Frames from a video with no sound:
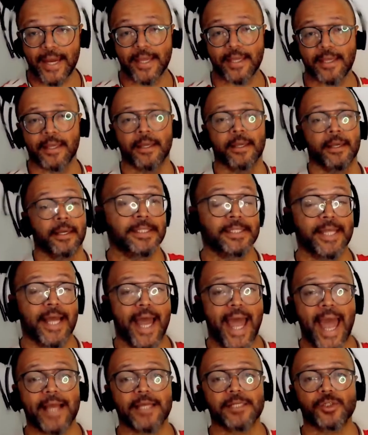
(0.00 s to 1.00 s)
Eric is
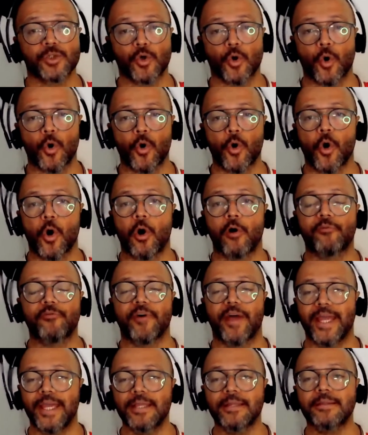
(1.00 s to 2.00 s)
the ex-crow of
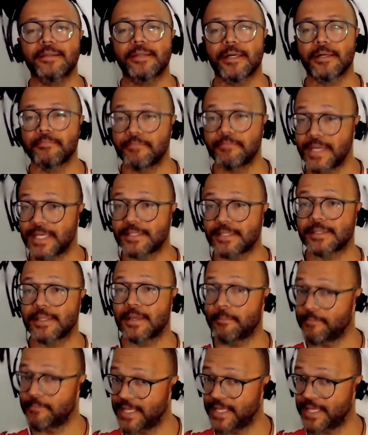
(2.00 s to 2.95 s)
Intermix